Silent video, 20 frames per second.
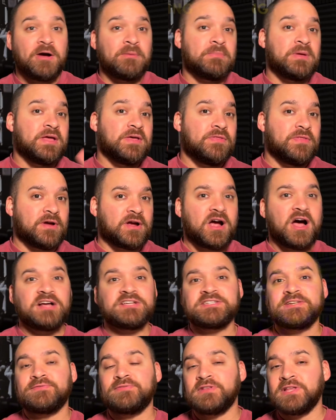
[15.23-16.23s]
from the
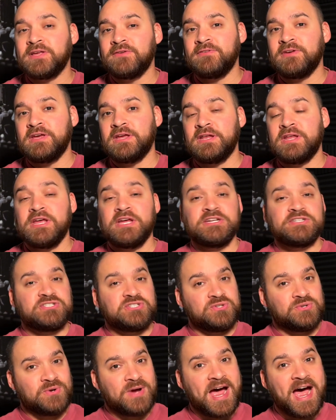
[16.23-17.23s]
cost of living
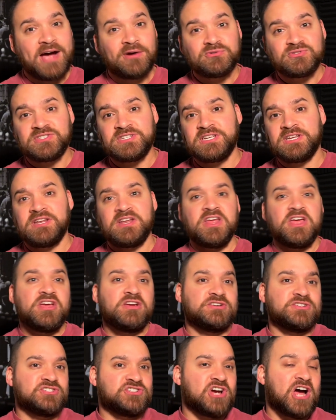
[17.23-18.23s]
to housing,
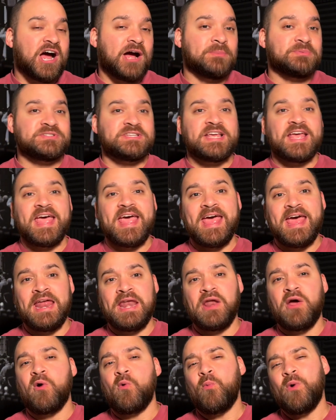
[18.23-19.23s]
jobs,
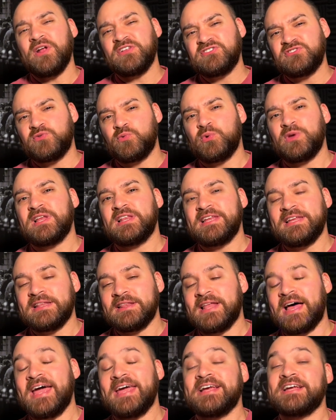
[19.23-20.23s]
and what's really
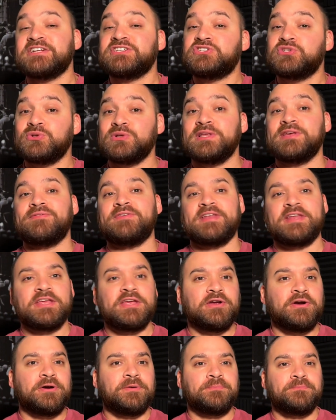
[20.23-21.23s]
like to live in
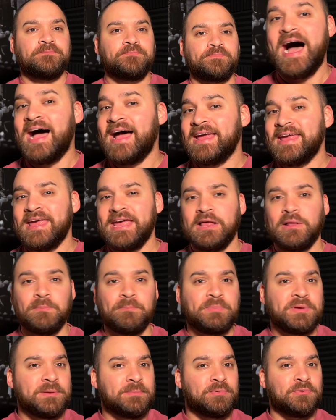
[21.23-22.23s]
here. I
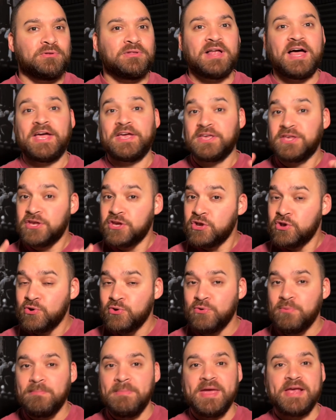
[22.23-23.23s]
help people like
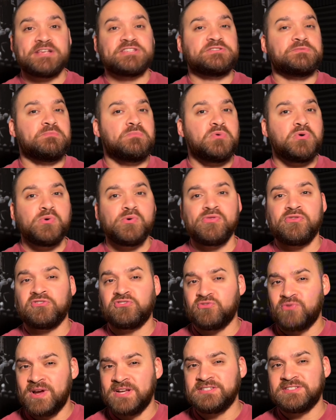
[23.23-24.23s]
you make
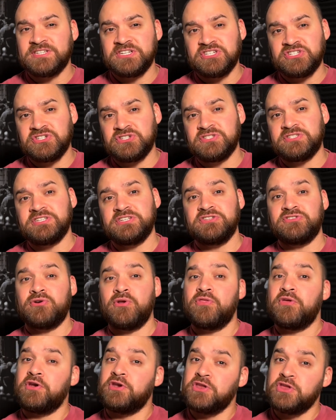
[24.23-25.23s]
smooth transitions
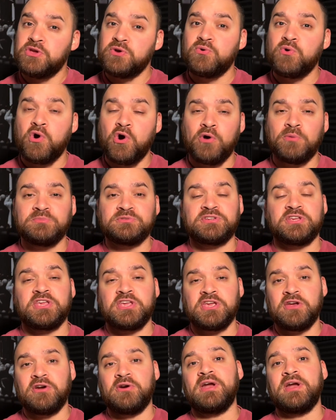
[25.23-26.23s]
into their new homes
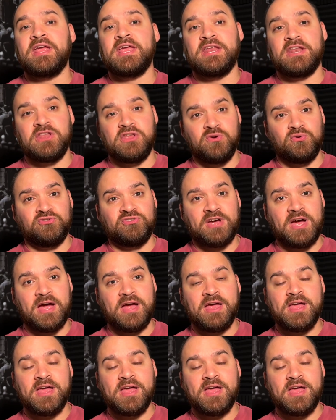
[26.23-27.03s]
here in Utah.